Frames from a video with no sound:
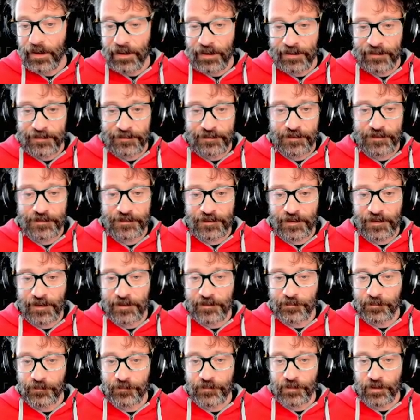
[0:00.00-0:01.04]
In this
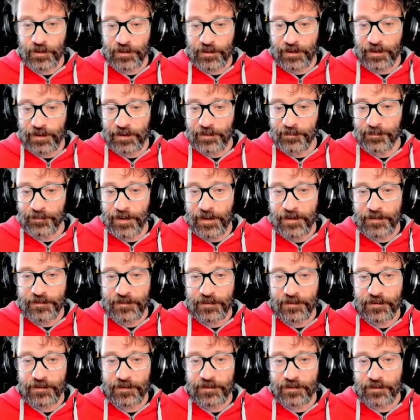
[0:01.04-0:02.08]
case, we've got a
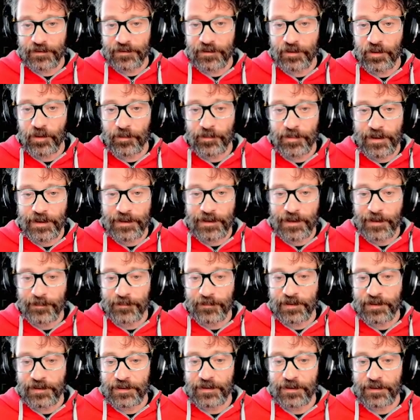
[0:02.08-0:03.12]
basic combat
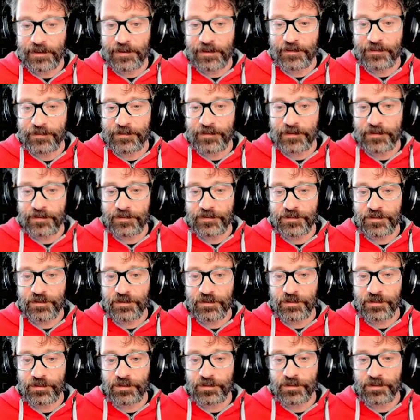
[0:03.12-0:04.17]
happening against these
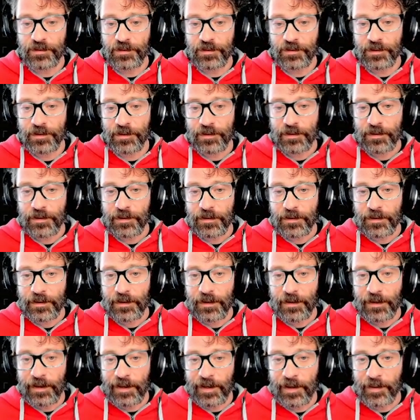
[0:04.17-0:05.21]
two
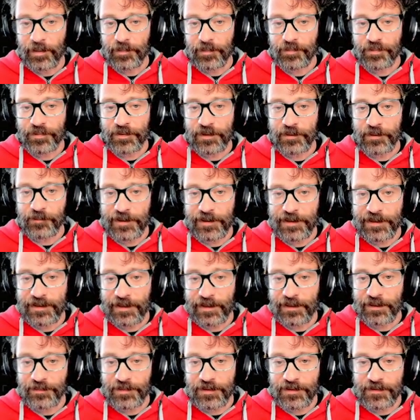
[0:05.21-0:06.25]
pretty weak
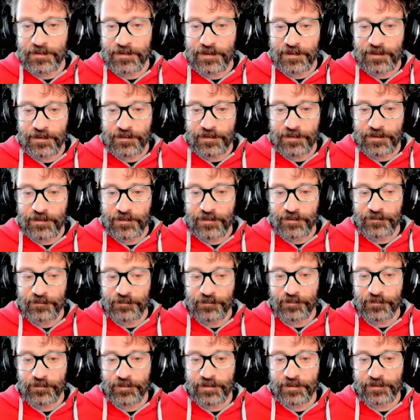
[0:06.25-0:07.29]
enemies here, these sort
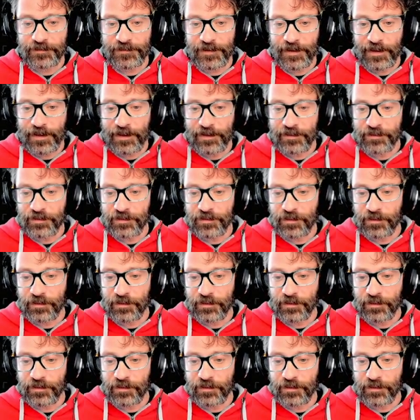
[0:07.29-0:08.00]
of standard